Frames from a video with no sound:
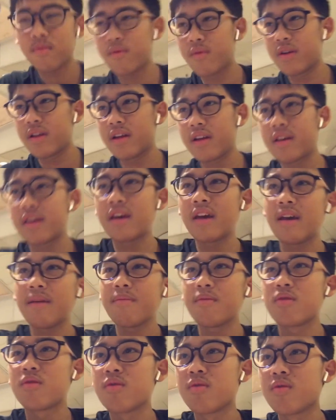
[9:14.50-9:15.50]
when I
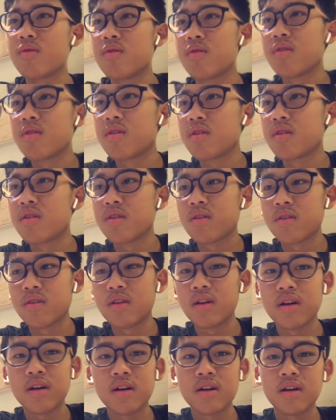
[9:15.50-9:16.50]
came to
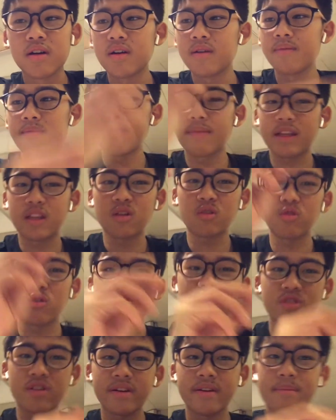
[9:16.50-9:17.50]
the
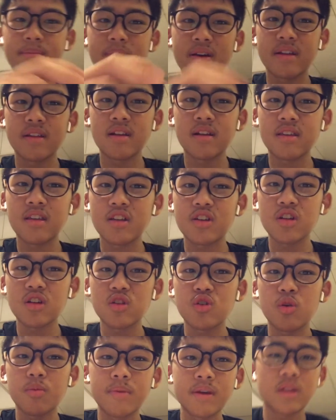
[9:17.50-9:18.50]
McDonald's, right, the teacher
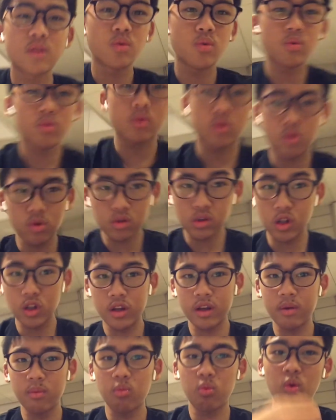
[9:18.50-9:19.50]
told me to go to the
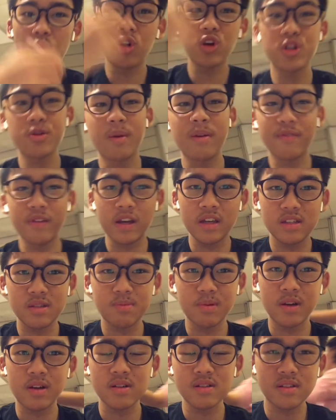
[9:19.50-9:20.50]
toilet and wash my face
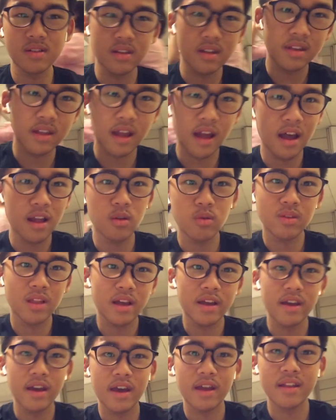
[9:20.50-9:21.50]
because I look
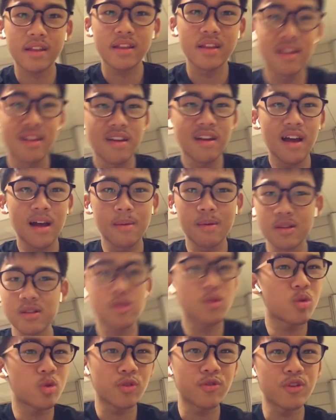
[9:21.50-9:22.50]
tired and I was
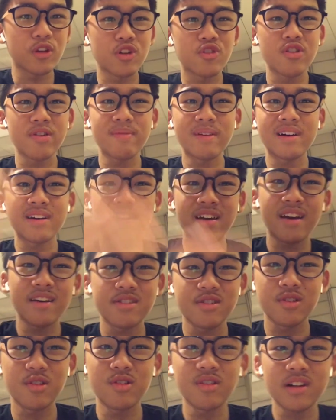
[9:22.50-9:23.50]
good for the trip,
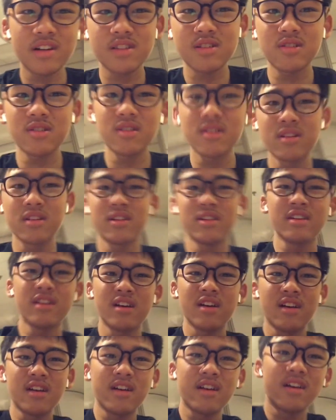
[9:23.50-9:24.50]
as you know. So.
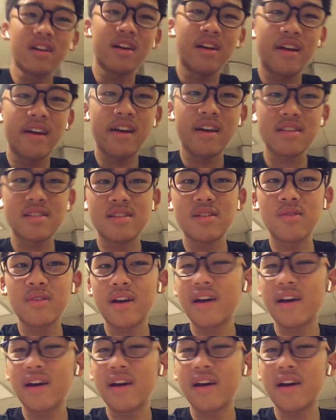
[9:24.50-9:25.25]
Dad's